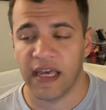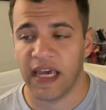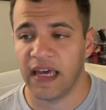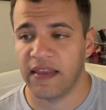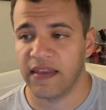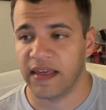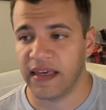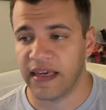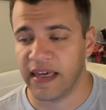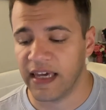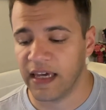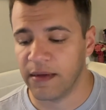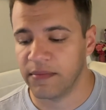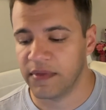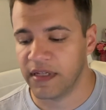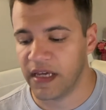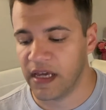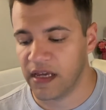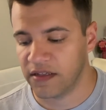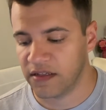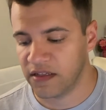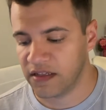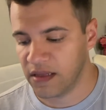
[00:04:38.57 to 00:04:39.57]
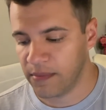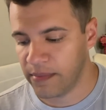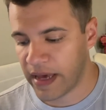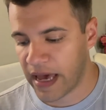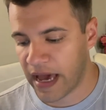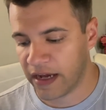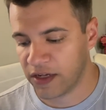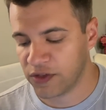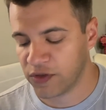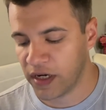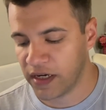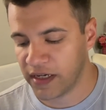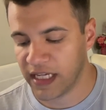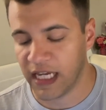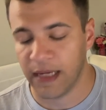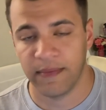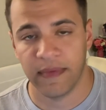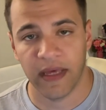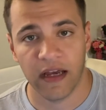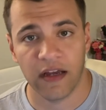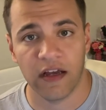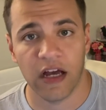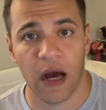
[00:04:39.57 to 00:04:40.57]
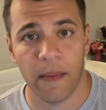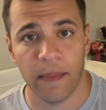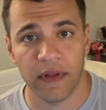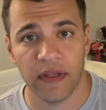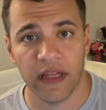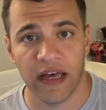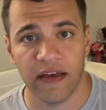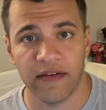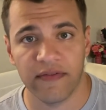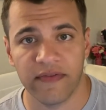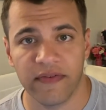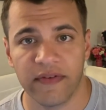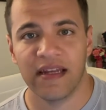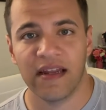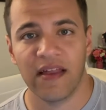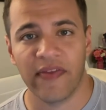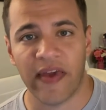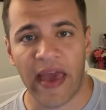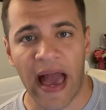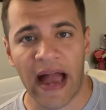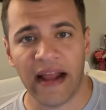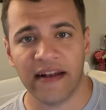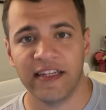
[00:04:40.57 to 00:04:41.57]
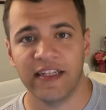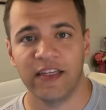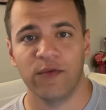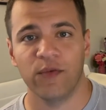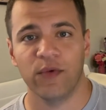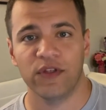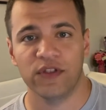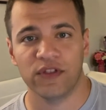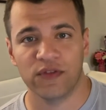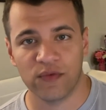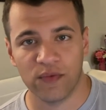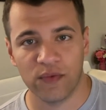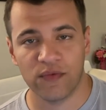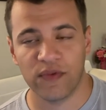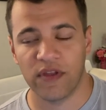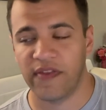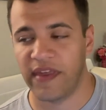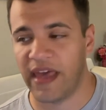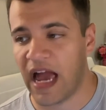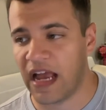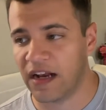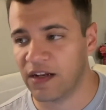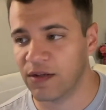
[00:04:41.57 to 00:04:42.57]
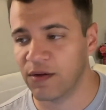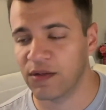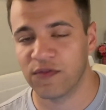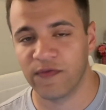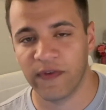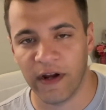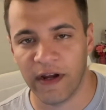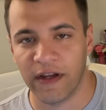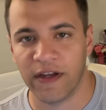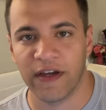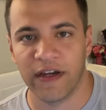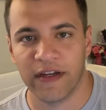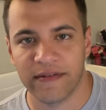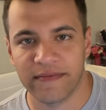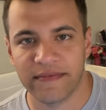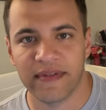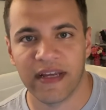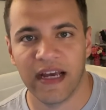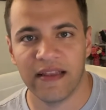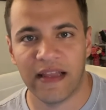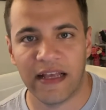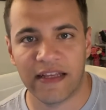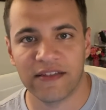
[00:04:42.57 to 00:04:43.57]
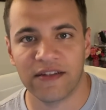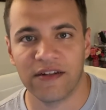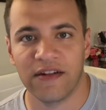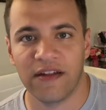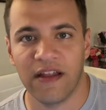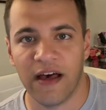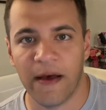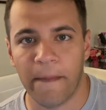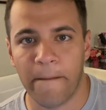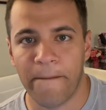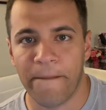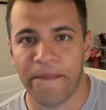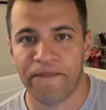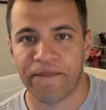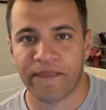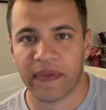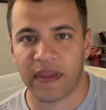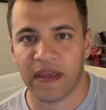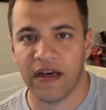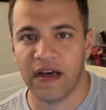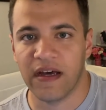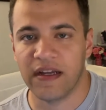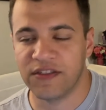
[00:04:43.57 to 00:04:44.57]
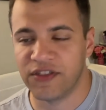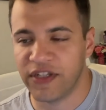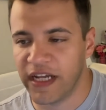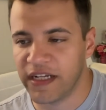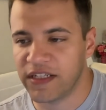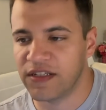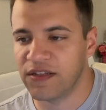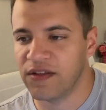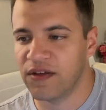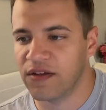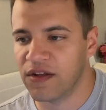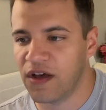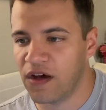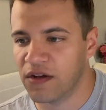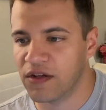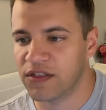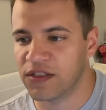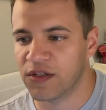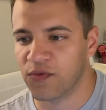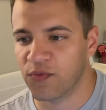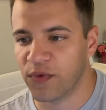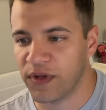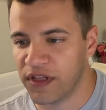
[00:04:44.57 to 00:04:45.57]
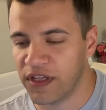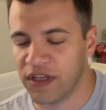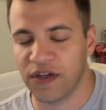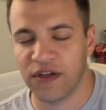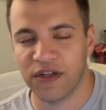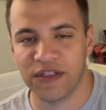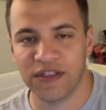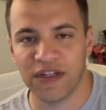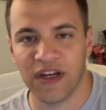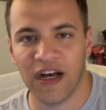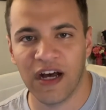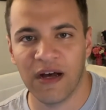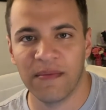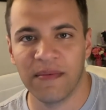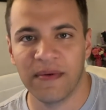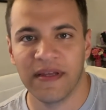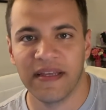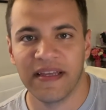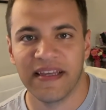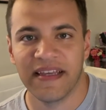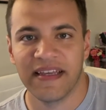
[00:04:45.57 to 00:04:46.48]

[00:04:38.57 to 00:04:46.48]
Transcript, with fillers: and the EMT is in the back trying to keep that cop alive. Now the acting was, now the acting was very good. I liked it a lot. Uh, Jake Gyllenhaal does a really good job.